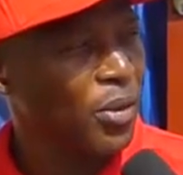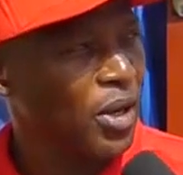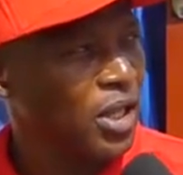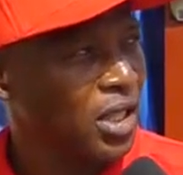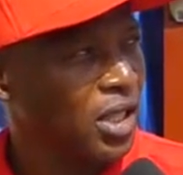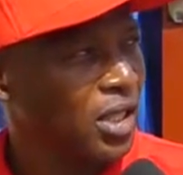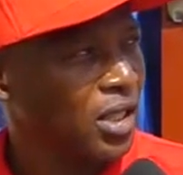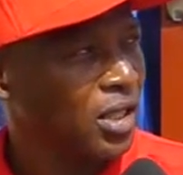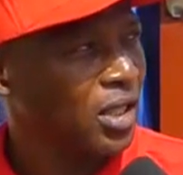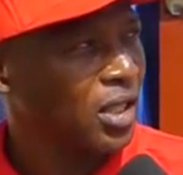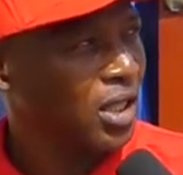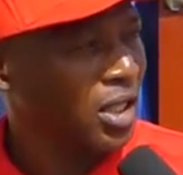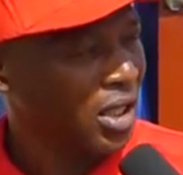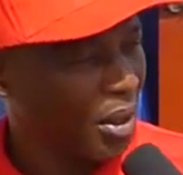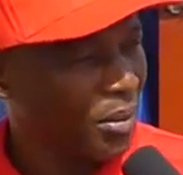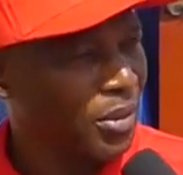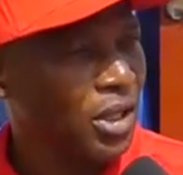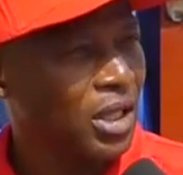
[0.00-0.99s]
ABC.
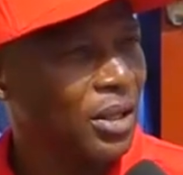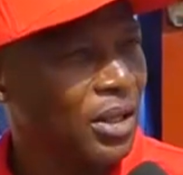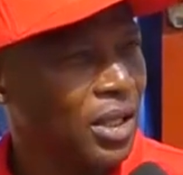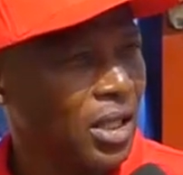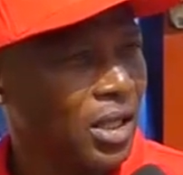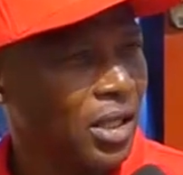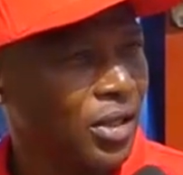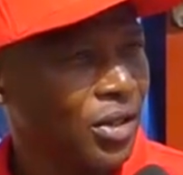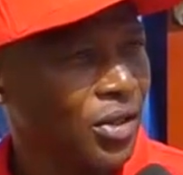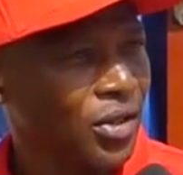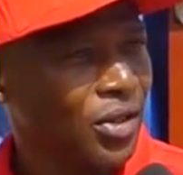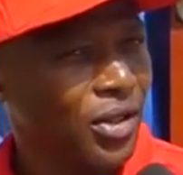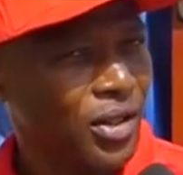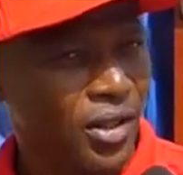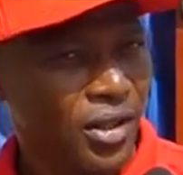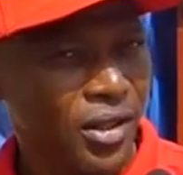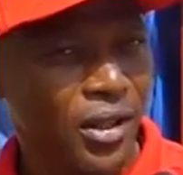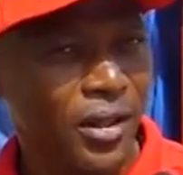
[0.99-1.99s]
Yeah, me didn't tea.
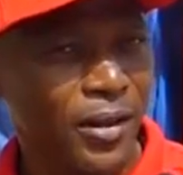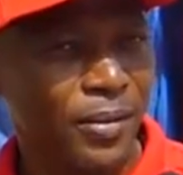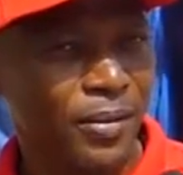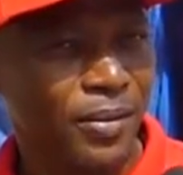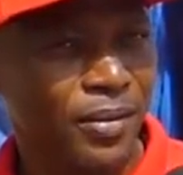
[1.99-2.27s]
Yeah.